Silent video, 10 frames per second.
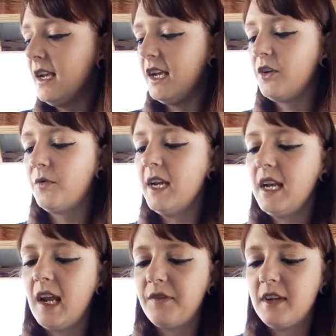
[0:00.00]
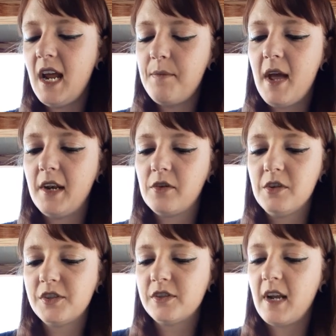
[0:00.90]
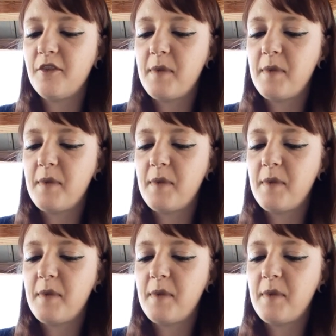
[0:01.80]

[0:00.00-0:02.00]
In a reading, the Knight of